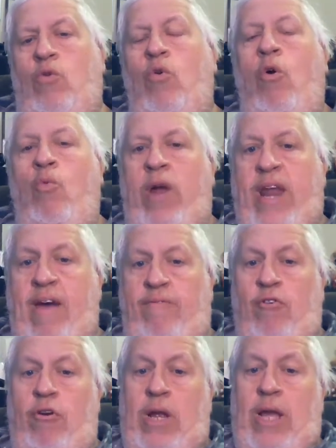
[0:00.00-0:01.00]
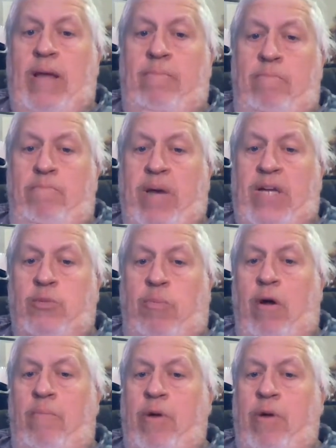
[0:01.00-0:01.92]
or whatever in baseball